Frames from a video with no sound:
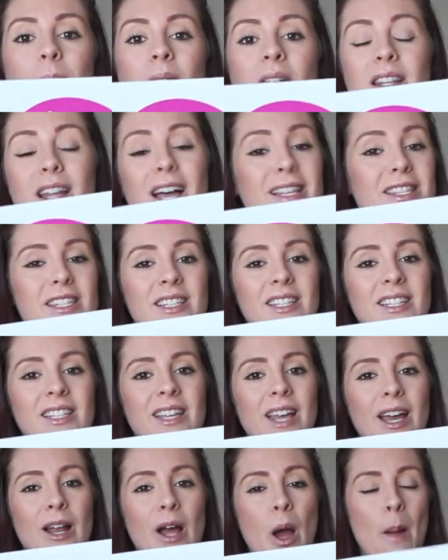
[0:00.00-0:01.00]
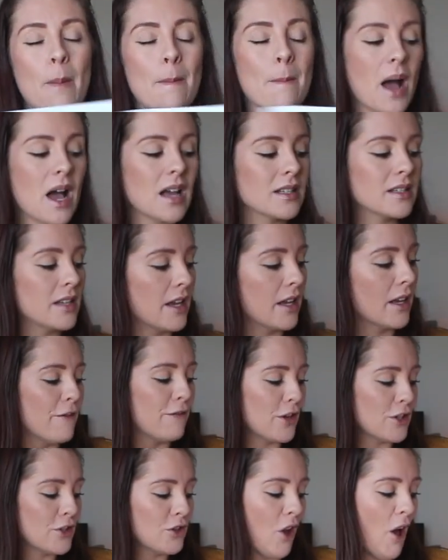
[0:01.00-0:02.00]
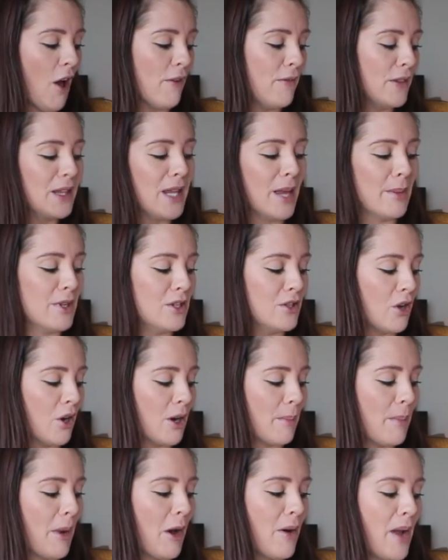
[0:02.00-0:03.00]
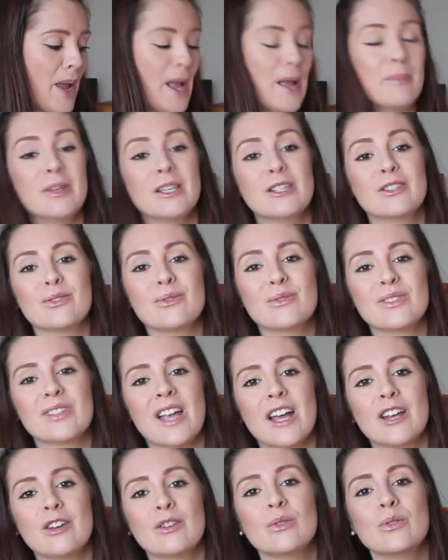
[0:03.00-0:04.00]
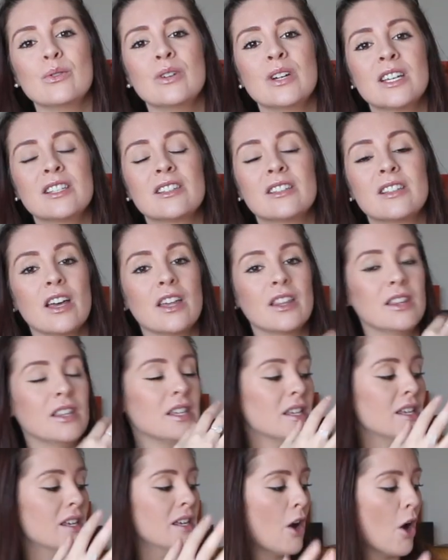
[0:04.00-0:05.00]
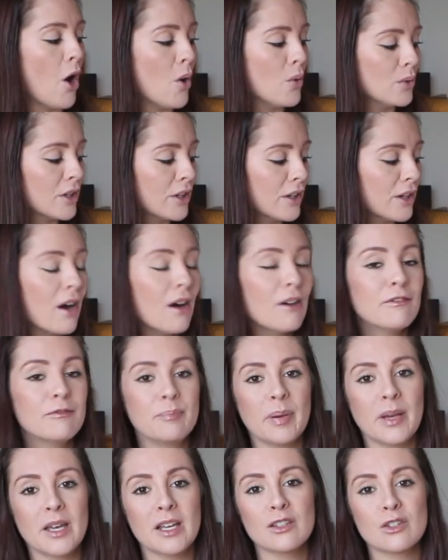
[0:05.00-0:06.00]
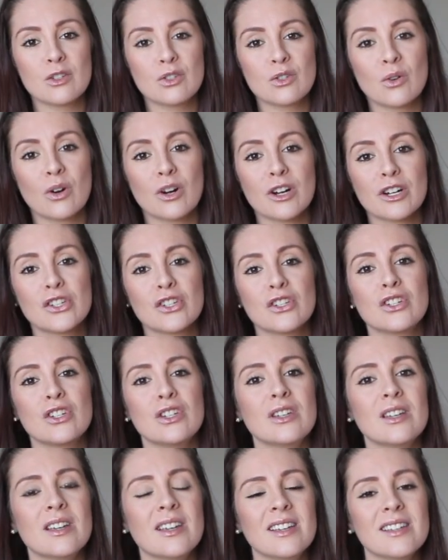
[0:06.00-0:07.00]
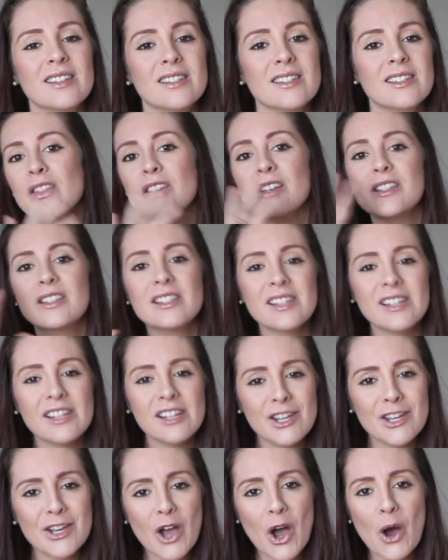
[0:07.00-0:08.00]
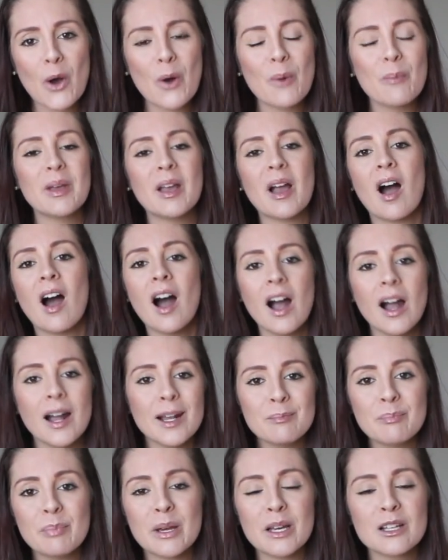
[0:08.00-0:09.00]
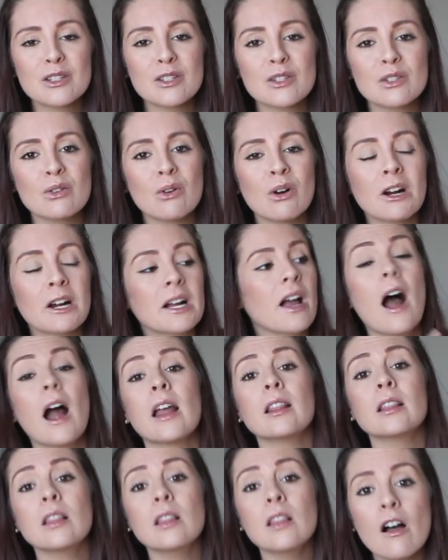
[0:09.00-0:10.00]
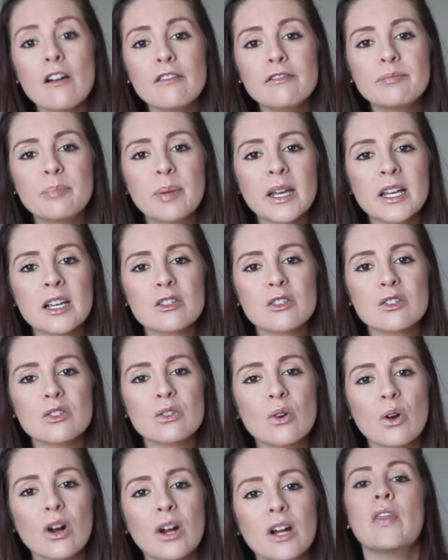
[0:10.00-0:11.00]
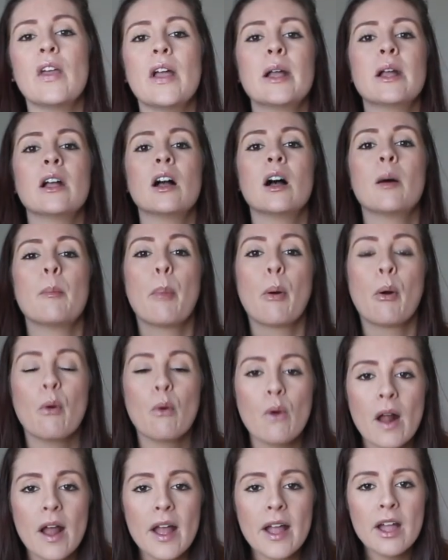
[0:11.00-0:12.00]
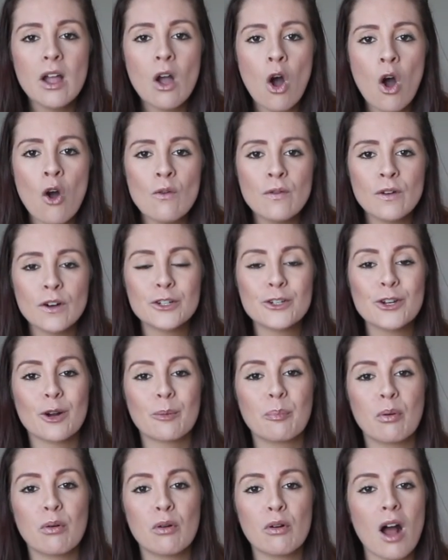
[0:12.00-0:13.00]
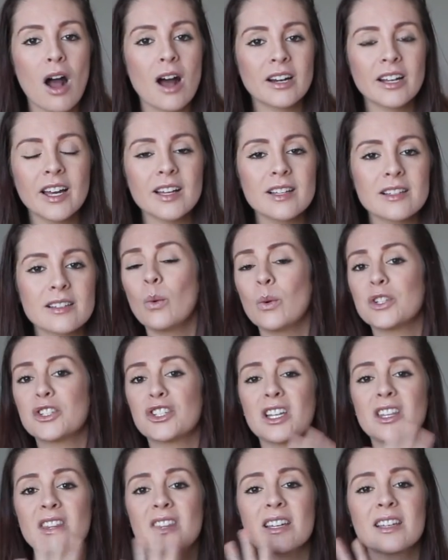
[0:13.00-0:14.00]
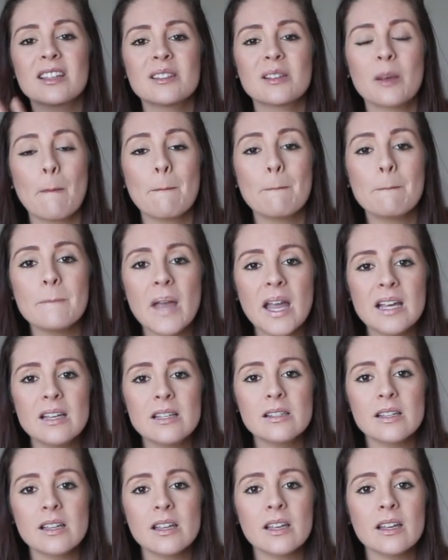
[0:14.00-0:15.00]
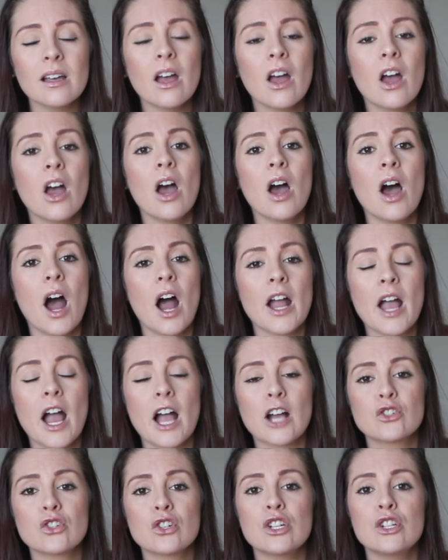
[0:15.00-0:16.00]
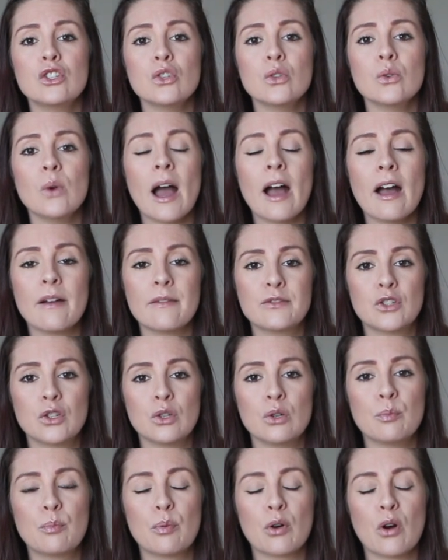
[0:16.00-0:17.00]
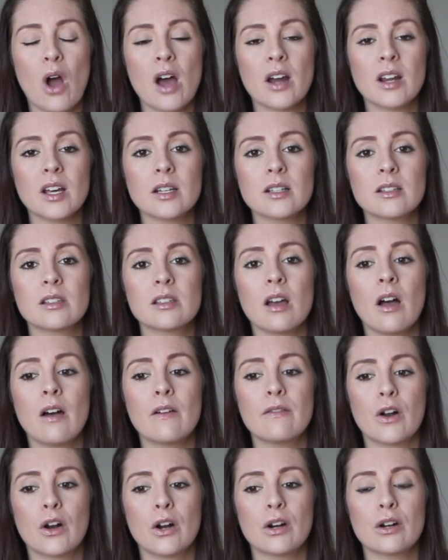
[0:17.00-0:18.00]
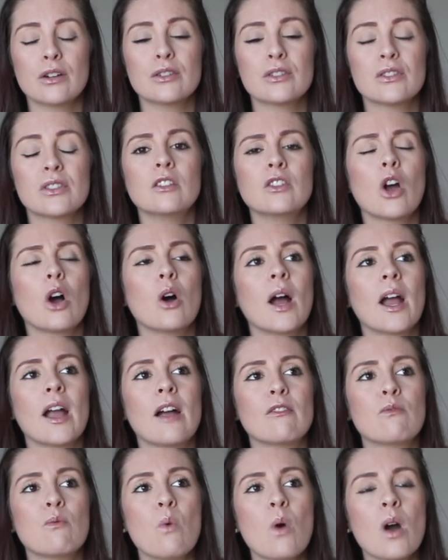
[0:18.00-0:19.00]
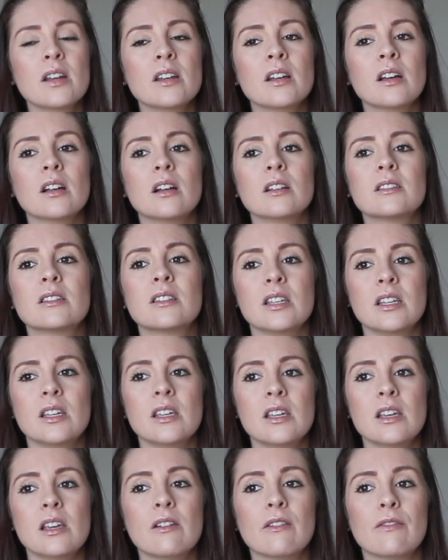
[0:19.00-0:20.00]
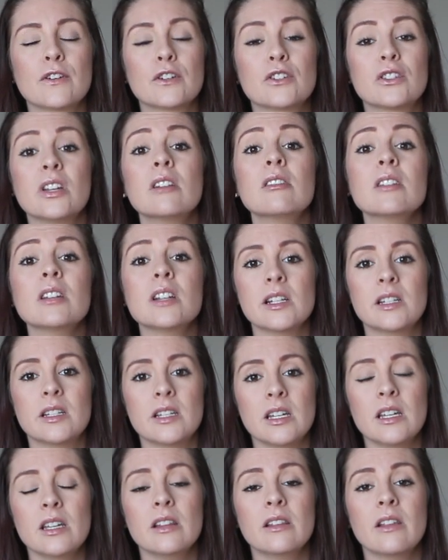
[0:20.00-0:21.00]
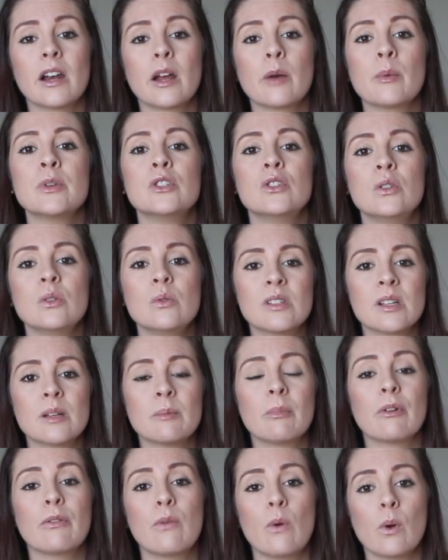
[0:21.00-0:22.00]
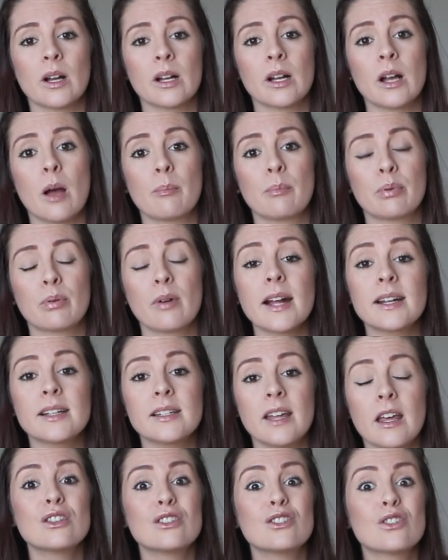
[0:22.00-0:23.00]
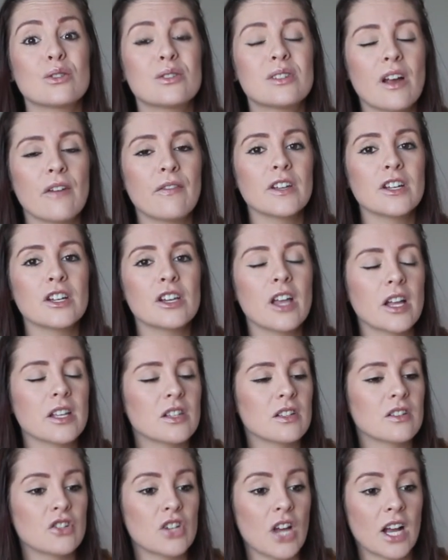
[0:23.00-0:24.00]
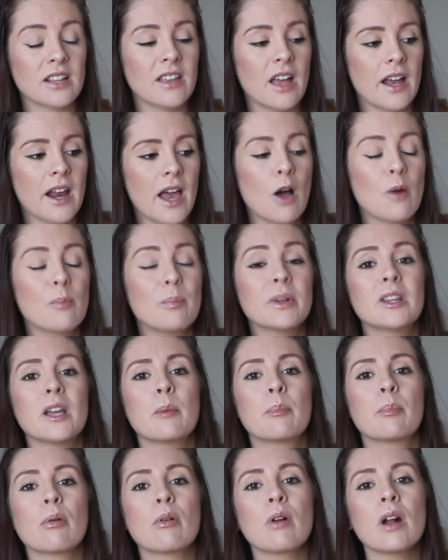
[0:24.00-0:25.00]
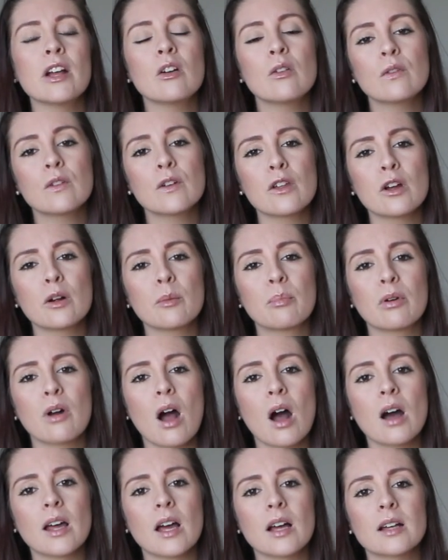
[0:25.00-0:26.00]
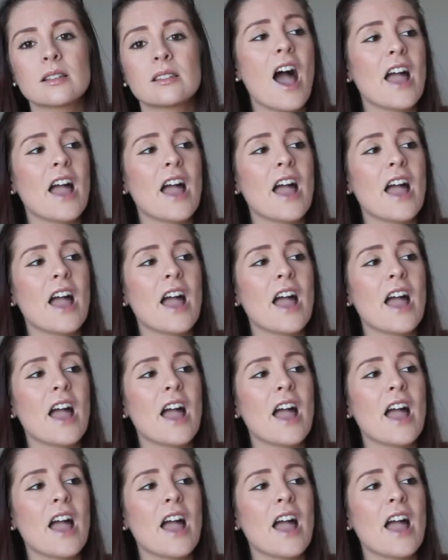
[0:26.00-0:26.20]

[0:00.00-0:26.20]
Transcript: But let's get unboxing. First off, let me talk about Amy Suzanne who is the owner of Pink Stork. She is the CEO behind Pink Stork. I love Pink Stork. They pray over your products, which I think is amazing. I actually do have two products of hers. No, I have one tea, fertility tea that I was using before I got pregnant. So definitely get check that out. But they pray over their products.